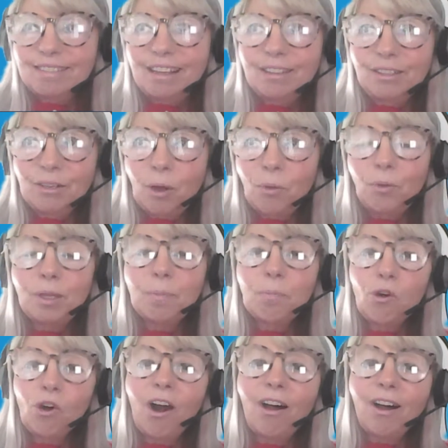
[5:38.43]
with
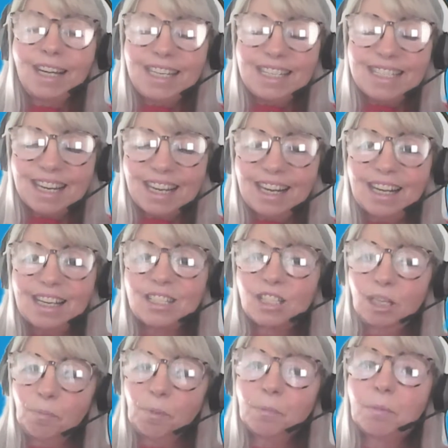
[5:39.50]
pride,
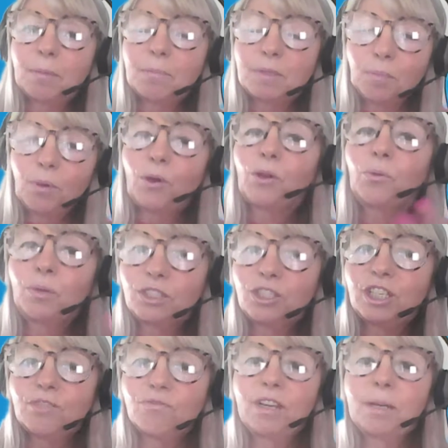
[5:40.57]
Supermum's book, which
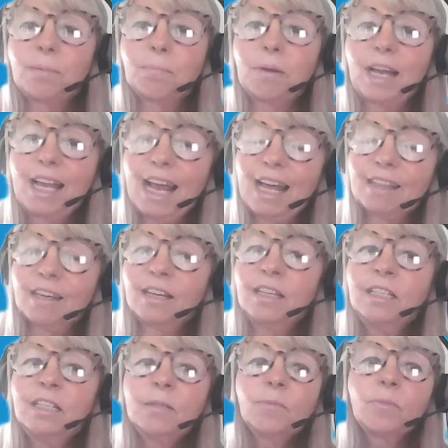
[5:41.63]
is written by Heather,
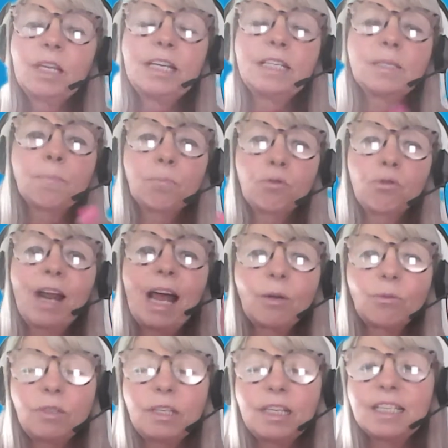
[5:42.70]
is
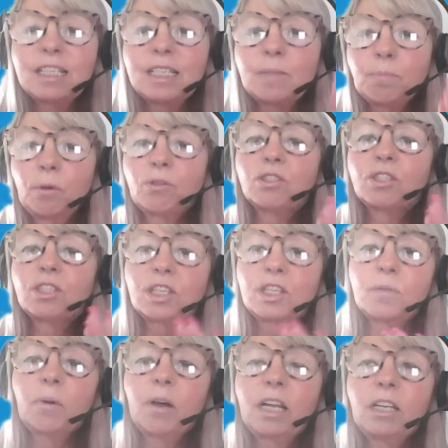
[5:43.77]
proudly
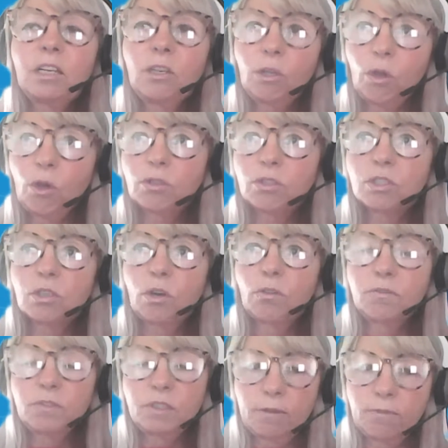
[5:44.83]
sponsored by lots
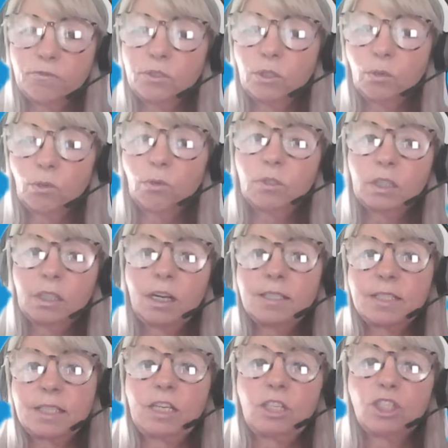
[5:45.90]
of different
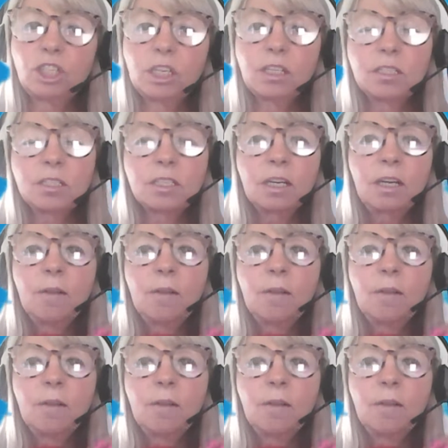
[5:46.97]
organizations.